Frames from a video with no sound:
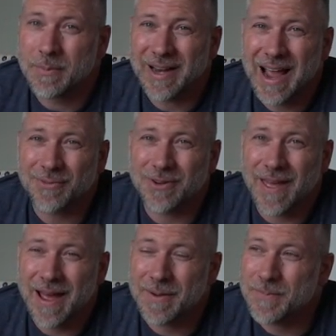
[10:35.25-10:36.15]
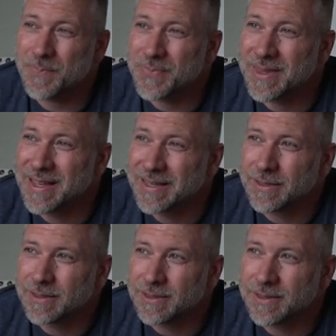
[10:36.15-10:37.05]
But after that,
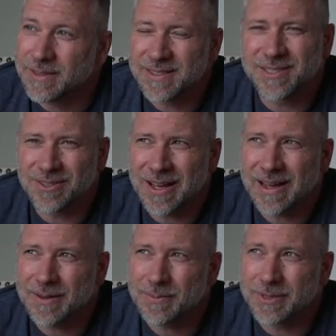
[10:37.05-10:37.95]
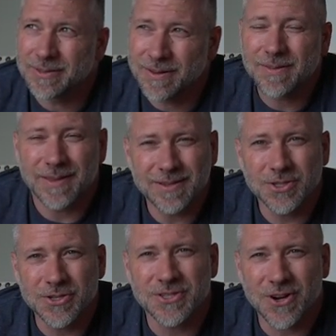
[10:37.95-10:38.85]
it's still hot, but things
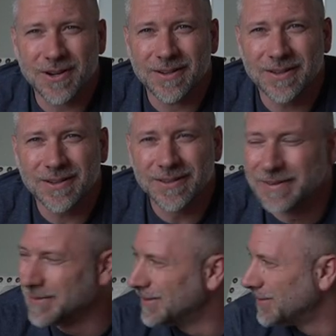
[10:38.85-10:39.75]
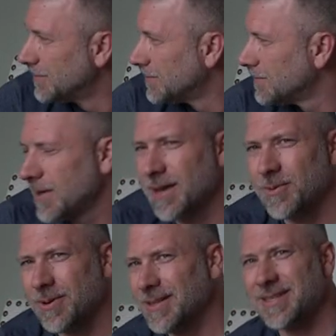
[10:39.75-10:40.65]
should start.
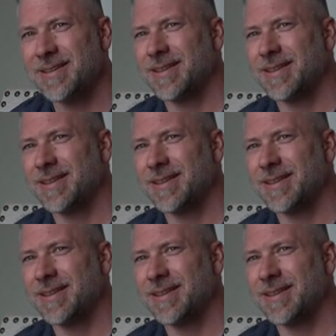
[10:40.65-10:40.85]
Why is that